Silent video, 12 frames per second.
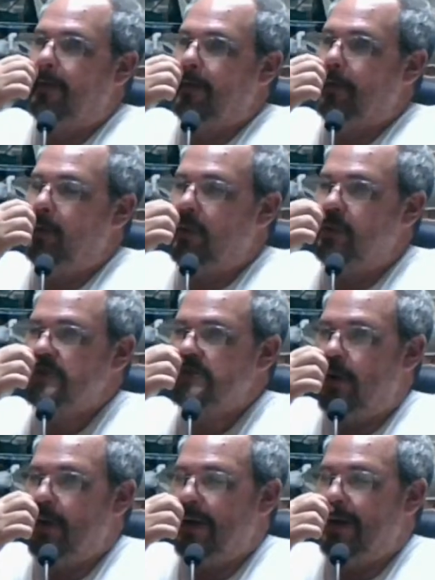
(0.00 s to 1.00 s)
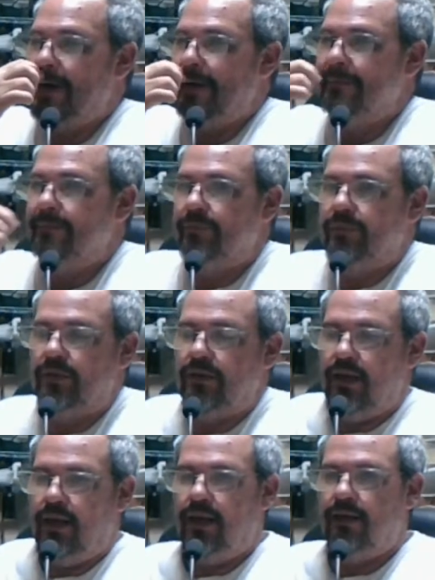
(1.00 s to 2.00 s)
what was going on.
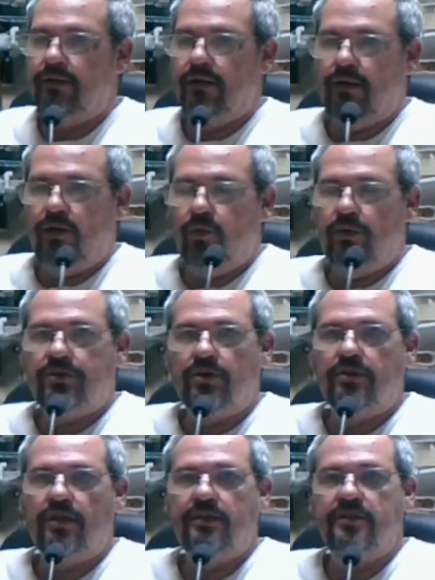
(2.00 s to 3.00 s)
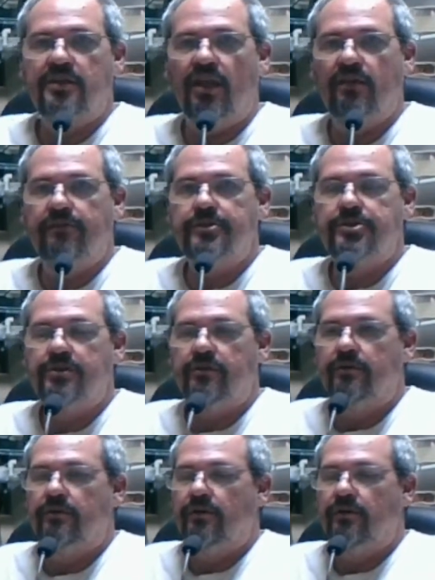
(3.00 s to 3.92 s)
And we turned on the television.